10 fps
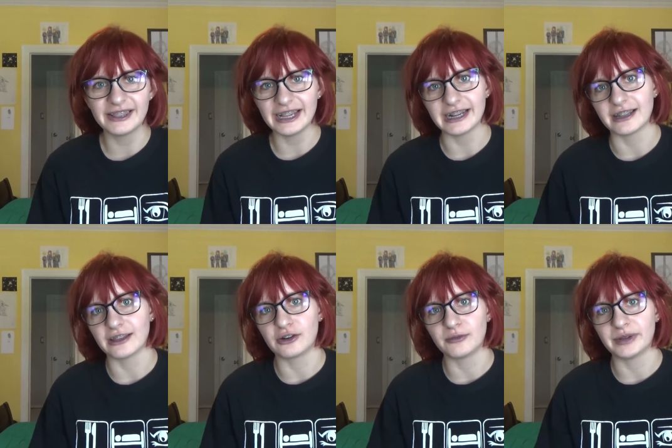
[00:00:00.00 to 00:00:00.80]
thinking a
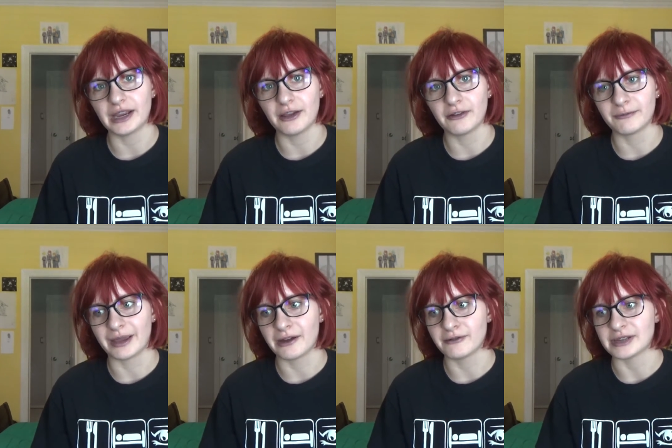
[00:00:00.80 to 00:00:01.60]
little bit
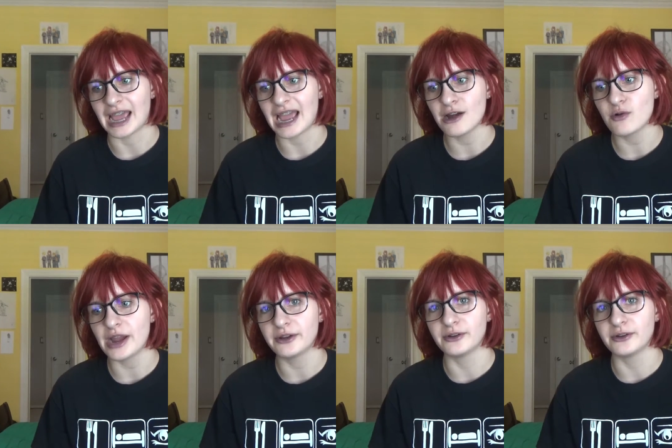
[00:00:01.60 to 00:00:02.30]
about how I